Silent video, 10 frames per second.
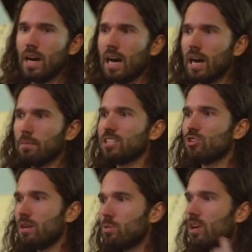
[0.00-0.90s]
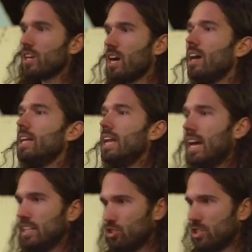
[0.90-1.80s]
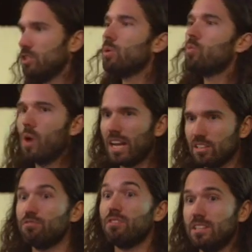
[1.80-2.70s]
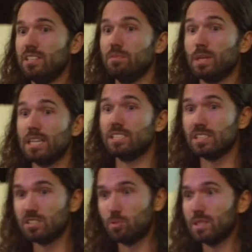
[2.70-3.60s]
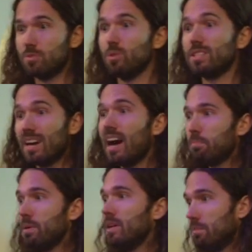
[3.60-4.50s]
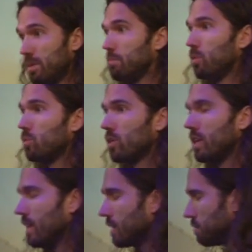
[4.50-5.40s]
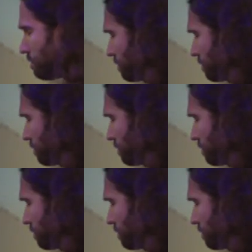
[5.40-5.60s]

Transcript: And so they were on the cutting edge. These were well-funded places with top people working there.